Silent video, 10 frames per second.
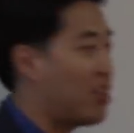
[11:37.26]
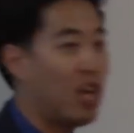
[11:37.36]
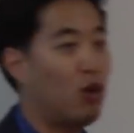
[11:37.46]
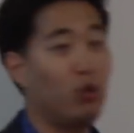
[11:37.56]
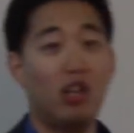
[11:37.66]

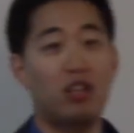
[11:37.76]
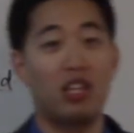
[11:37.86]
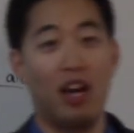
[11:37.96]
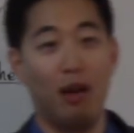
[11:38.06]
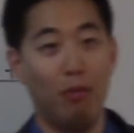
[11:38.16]
they don't look
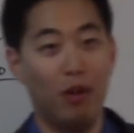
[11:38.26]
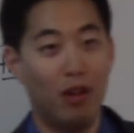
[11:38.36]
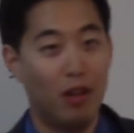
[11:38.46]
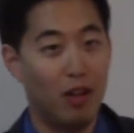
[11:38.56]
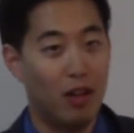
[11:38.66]
dumb.
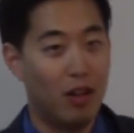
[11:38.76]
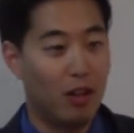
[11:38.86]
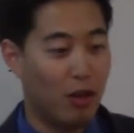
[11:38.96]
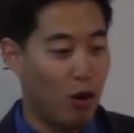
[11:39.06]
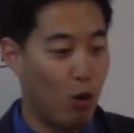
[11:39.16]
Yeah.
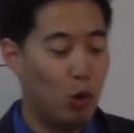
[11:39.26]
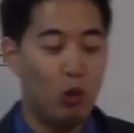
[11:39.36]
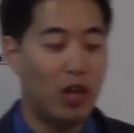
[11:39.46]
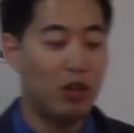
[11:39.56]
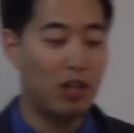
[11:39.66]
Oh,
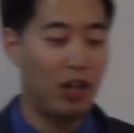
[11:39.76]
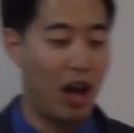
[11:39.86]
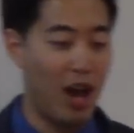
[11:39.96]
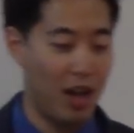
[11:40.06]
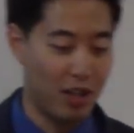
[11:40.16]
who killed
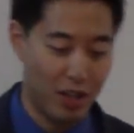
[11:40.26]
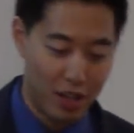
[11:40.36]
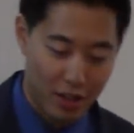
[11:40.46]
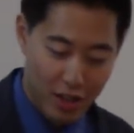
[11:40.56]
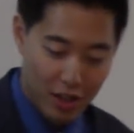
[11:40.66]
Goliath?